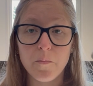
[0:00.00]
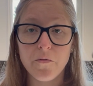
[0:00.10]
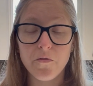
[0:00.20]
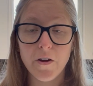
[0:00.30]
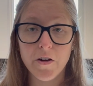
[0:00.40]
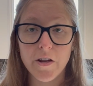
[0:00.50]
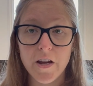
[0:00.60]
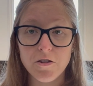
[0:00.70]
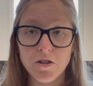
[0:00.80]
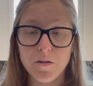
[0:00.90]

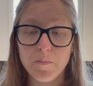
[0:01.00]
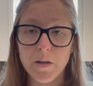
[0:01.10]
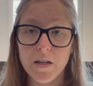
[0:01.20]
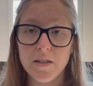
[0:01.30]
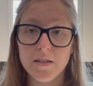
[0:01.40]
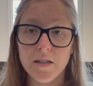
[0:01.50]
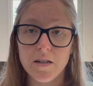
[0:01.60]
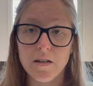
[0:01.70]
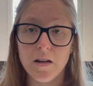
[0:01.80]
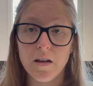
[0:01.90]
variation because
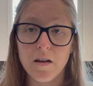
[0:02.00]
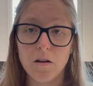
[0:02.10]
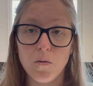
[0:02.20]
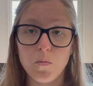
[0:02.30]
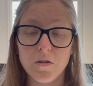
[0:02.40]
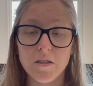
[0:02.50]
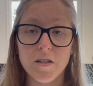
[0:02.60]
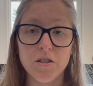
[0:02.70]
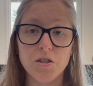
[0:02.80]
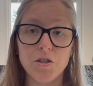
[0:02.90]
it will
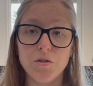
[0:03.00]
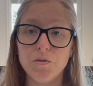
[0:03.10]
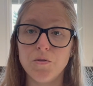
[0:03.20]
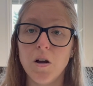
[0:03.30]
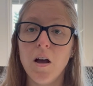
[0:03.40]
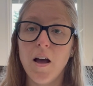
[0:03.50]
lead to